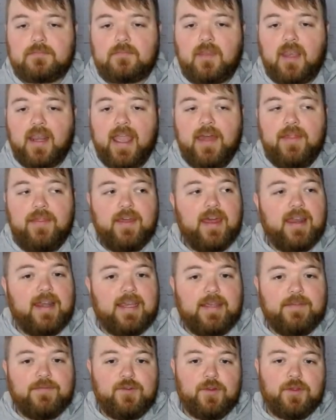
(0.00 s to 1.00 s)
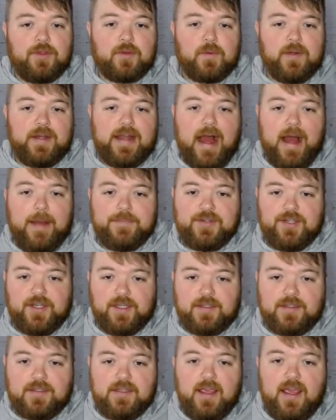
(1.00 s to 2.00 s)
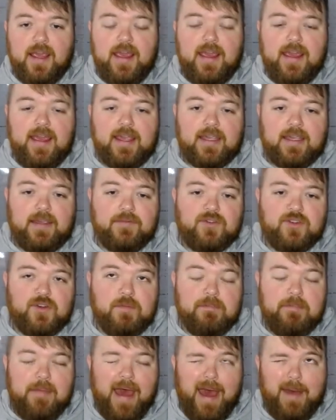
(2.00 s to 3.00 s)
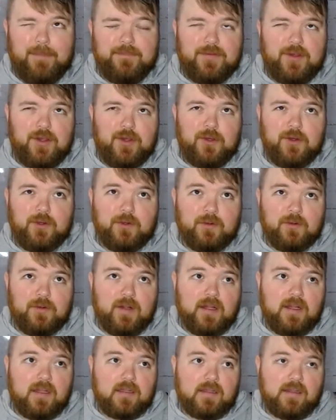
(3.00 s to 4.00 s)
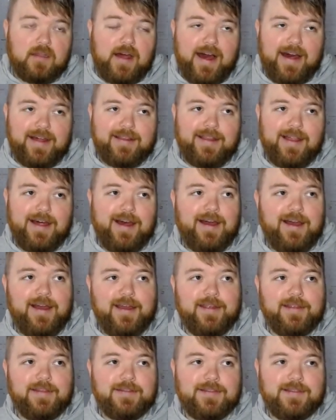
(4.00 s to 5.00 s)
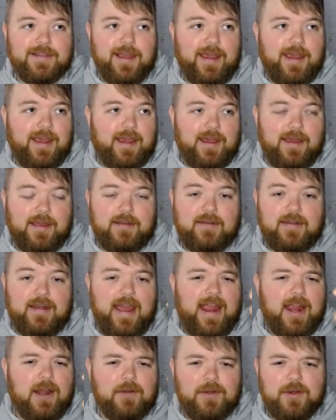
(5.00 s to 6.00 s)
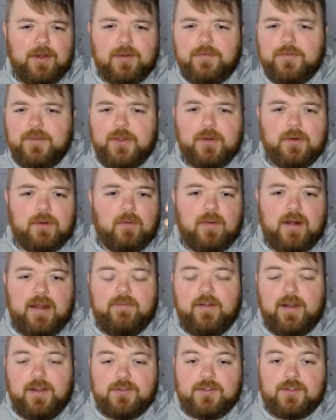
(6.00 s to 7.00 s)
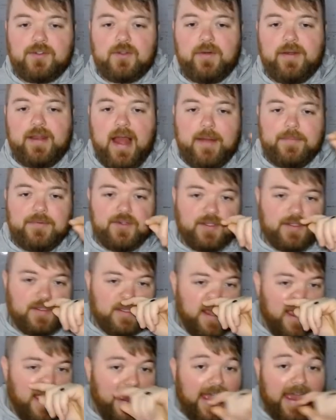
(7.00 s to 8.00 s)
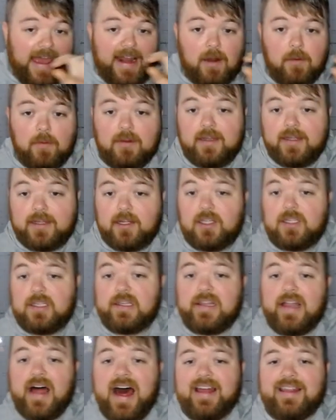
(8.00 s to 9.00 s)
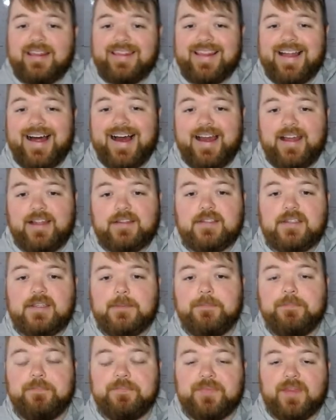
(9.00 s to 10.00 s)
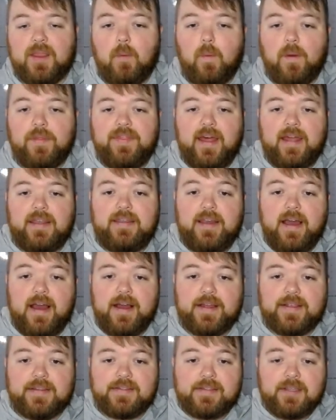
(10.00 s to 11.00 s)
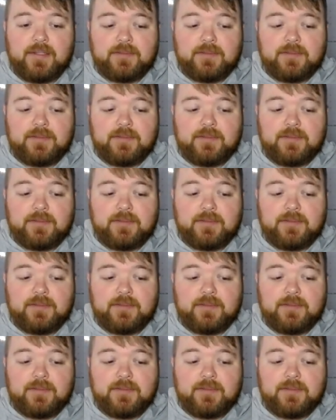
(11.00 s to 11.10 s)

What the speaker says: and then it gives you three options. It gives you map view, lot lines, and aerial view, or whatever it is. There's three options, and I would click on lot lines. And what that does